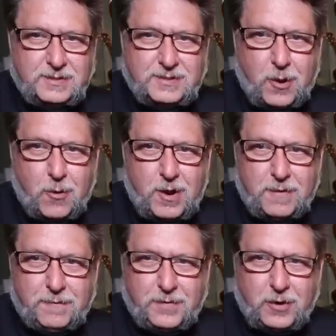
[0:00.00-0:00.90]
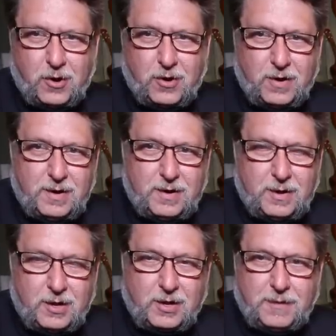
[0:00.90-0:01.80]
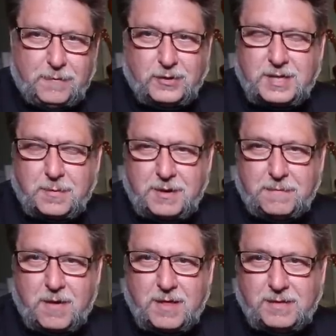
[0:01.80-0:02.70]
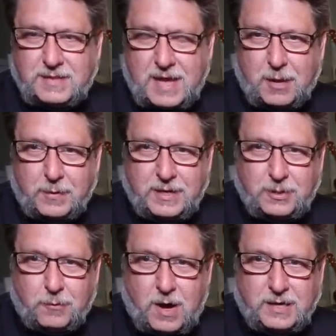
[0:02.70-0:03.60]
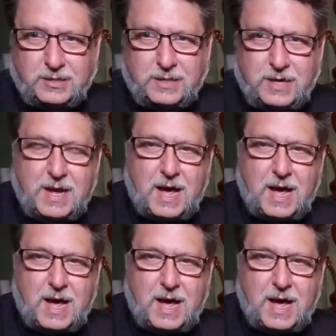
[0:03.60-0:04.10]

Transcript: So if you're looking for something fun this Halloween to watch,